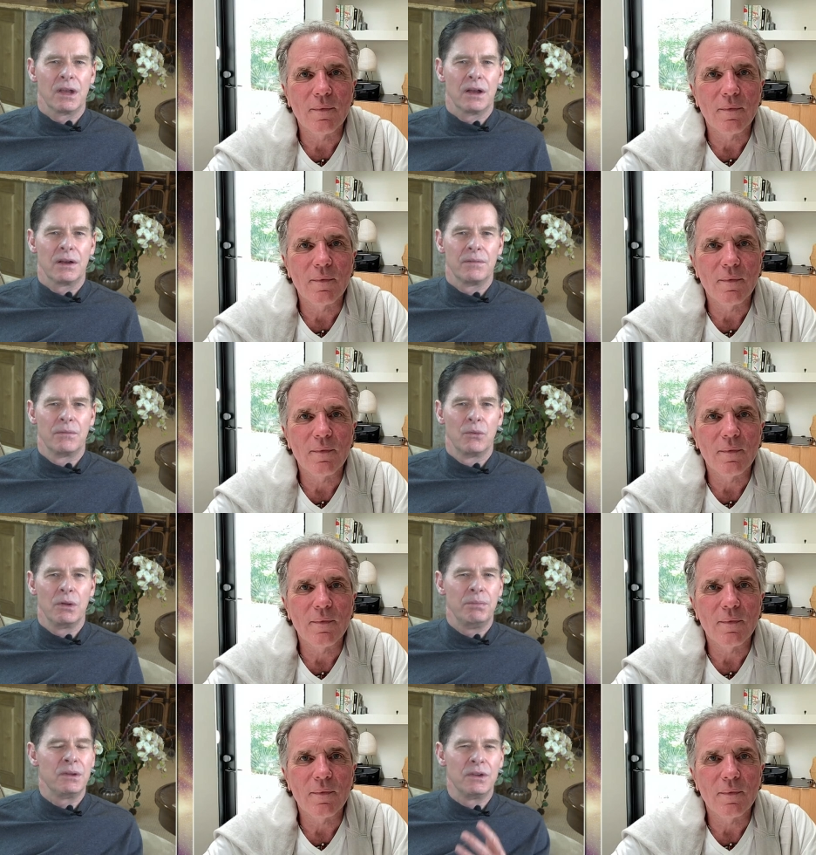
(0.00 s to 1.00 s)
Speaker 1: uh,
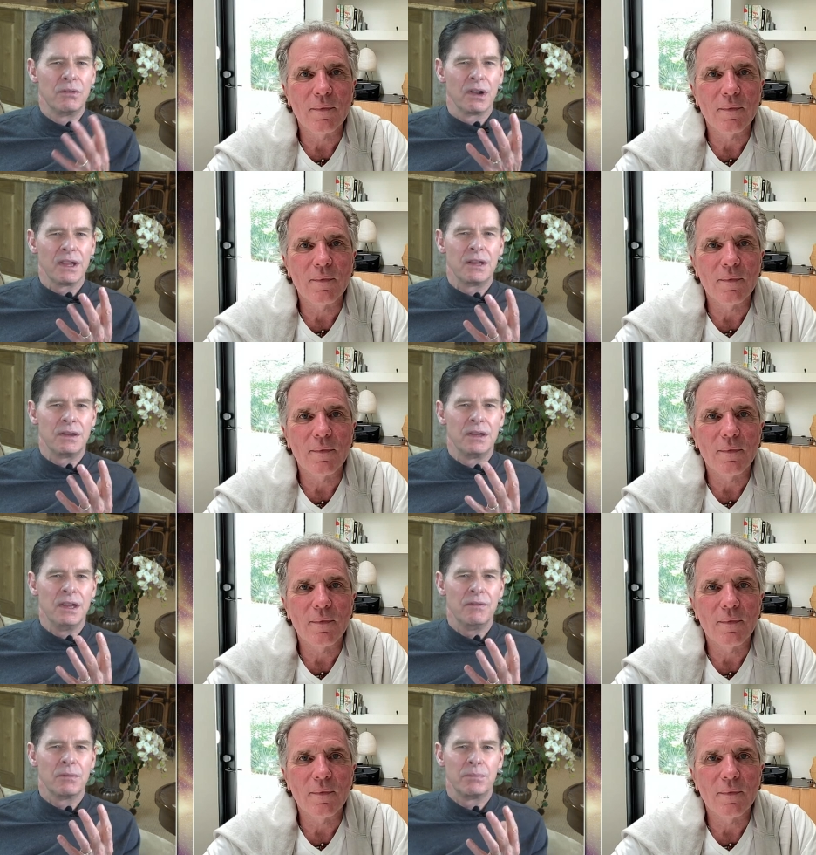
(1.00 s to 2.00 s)
would be really
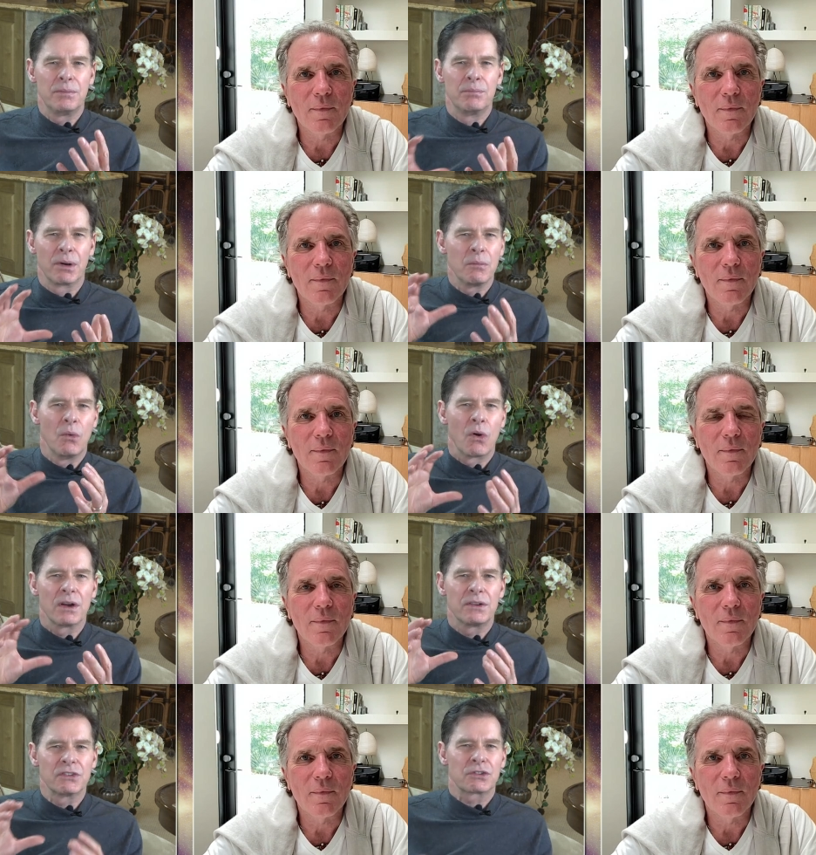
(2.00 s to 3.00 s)
even bring
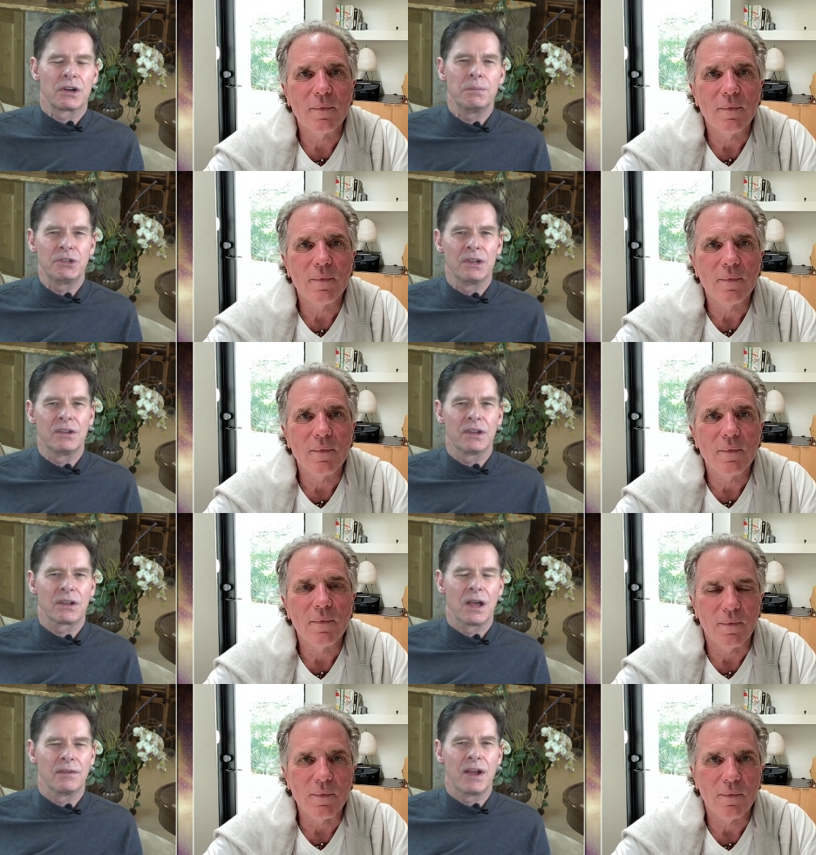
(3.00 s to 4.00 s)
more description
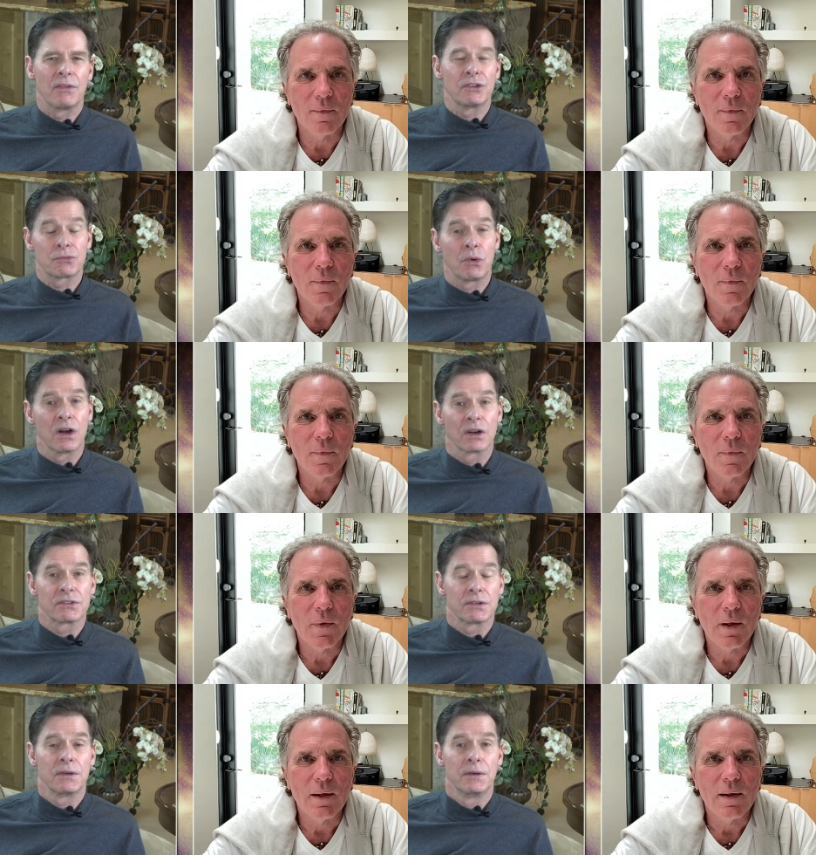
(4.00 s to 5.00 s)
to kind of how this
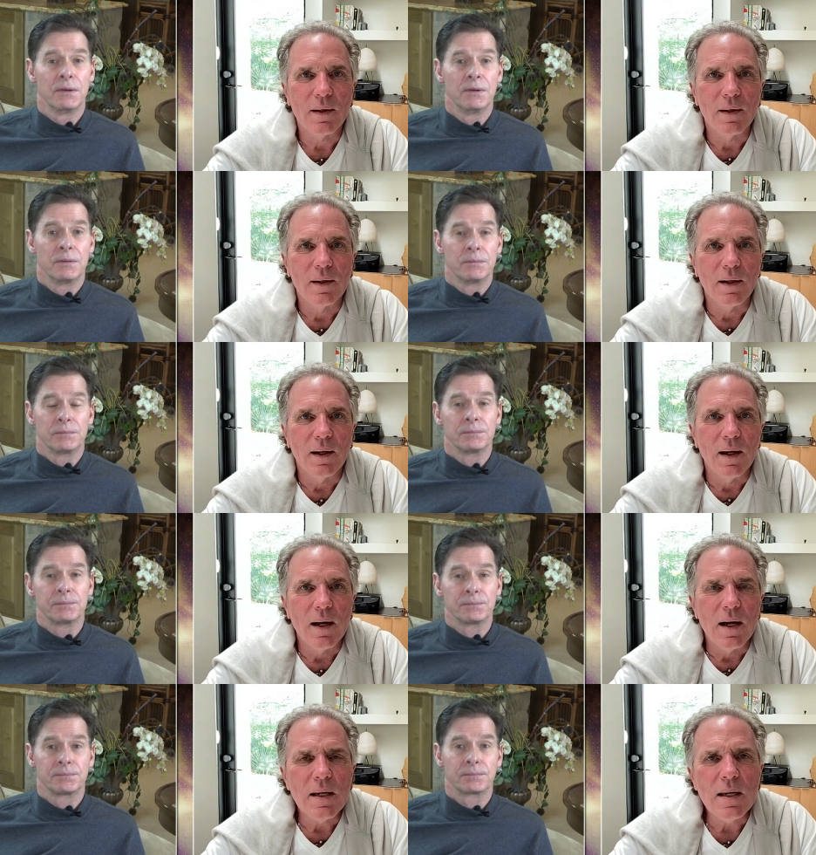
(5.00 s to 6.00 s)
works.
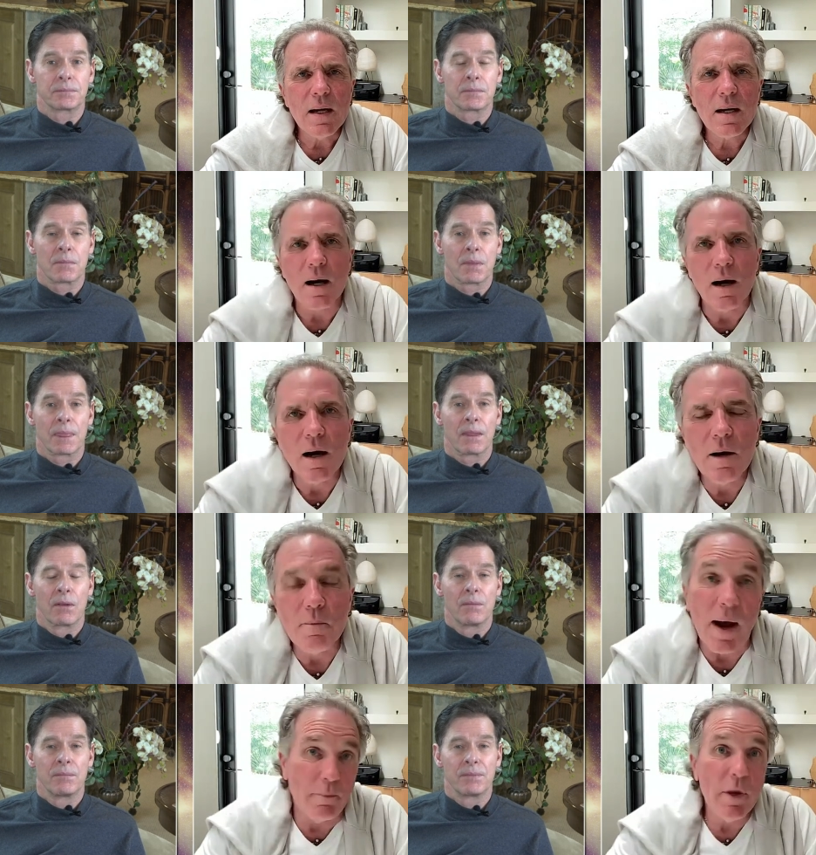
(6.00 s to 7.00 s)

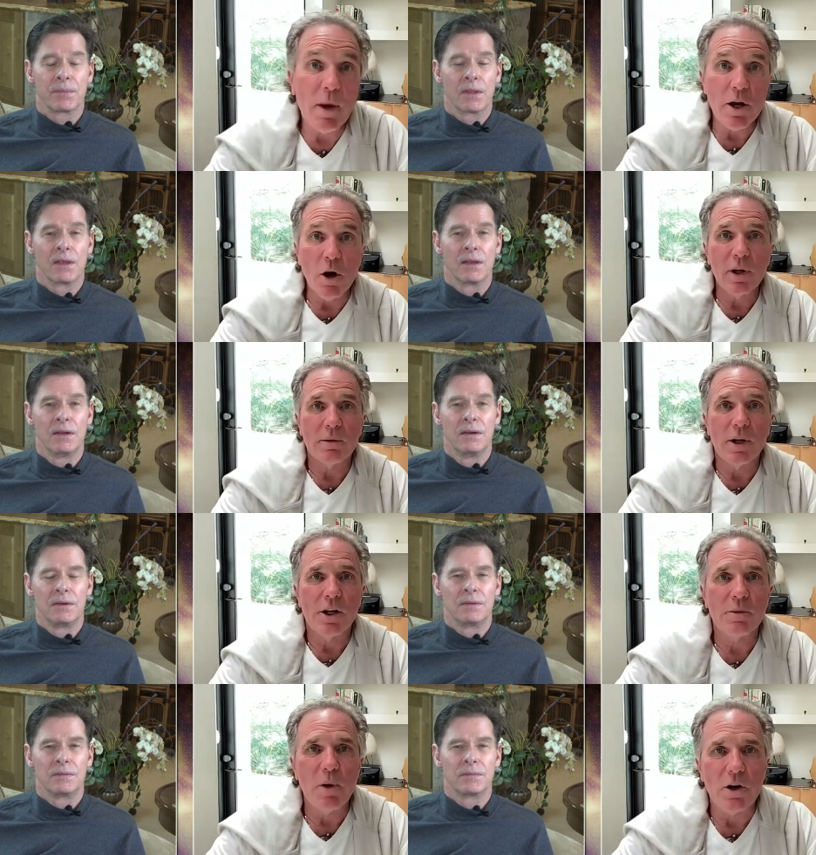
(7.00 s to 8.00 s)
Speaker 2: Yeah, uh, in my own
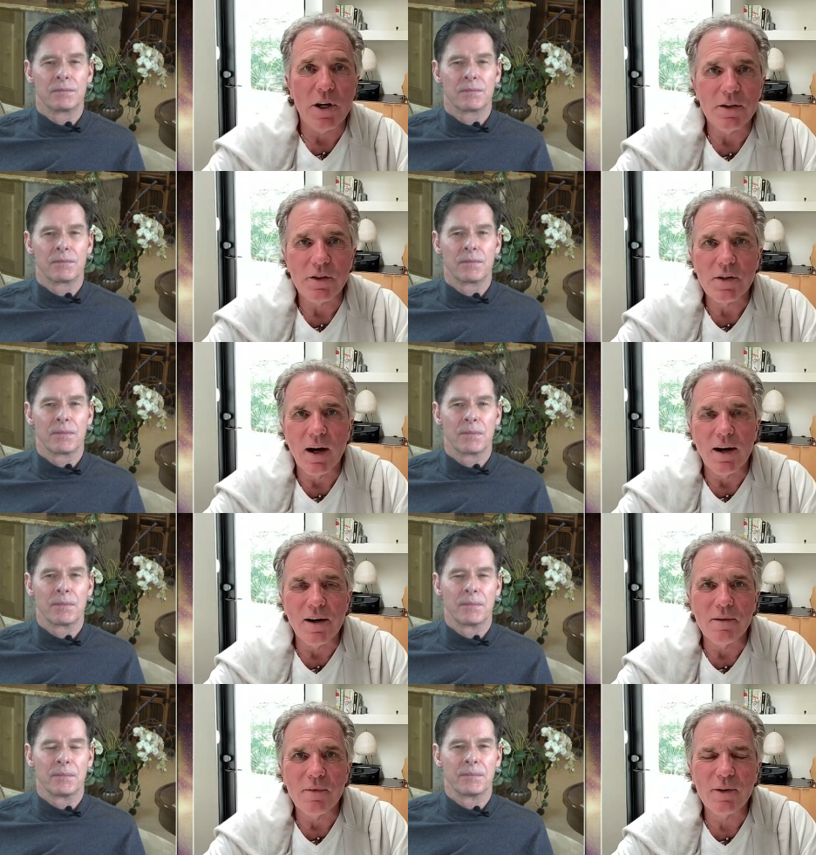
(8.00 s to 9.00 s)
experience,
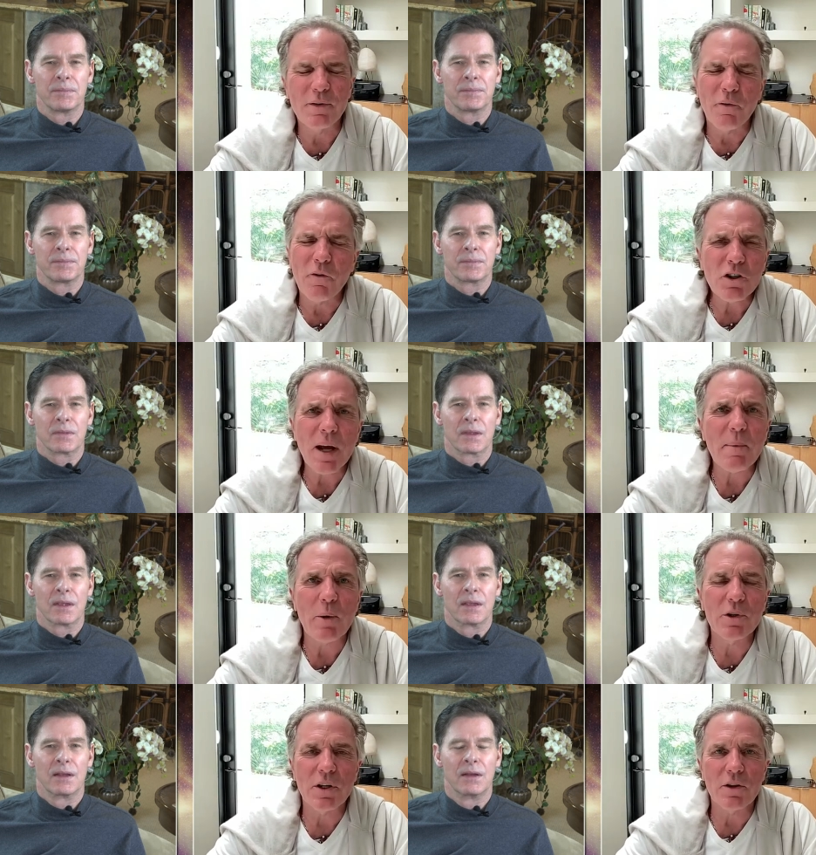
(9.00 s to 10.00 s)
uh, it's the first time
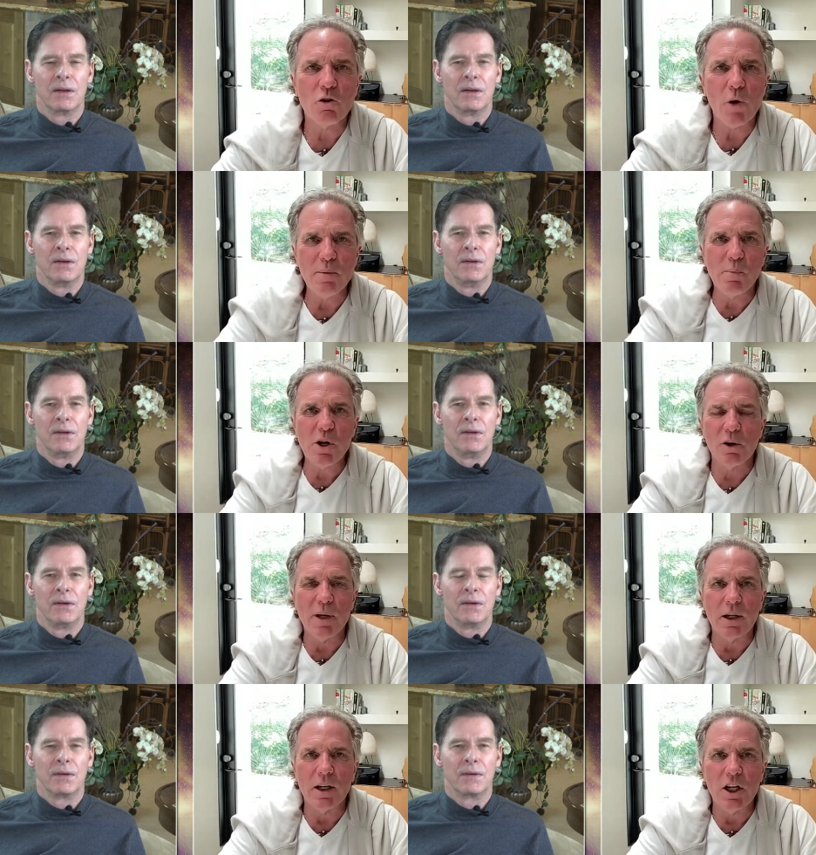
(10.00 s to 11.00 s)
I was in the Great
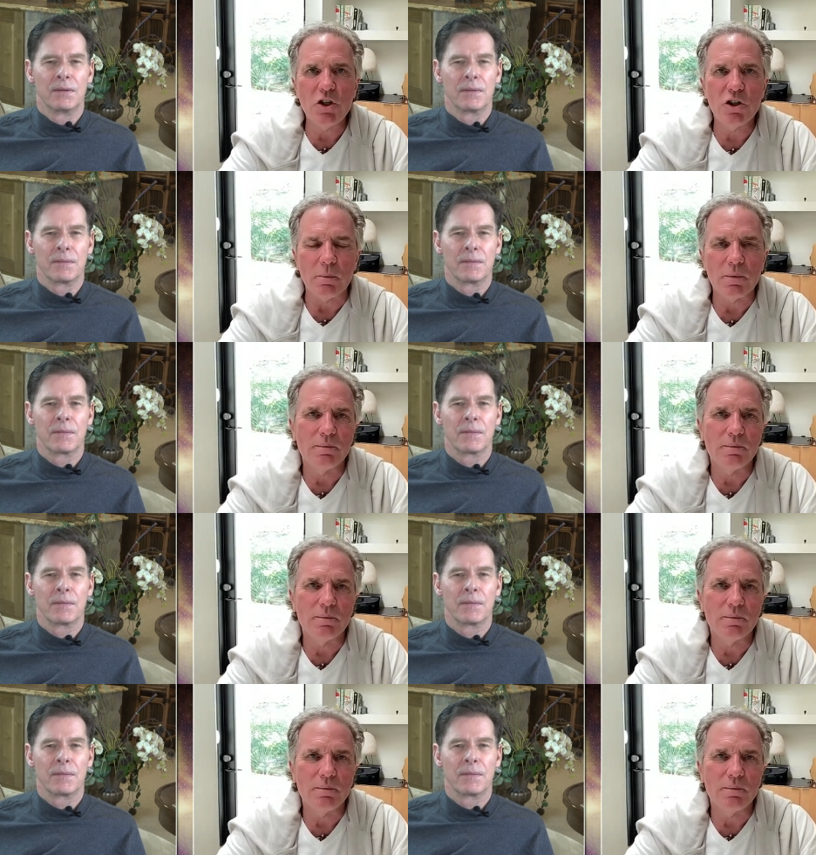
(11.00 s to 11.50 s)
Pyramid in Egypt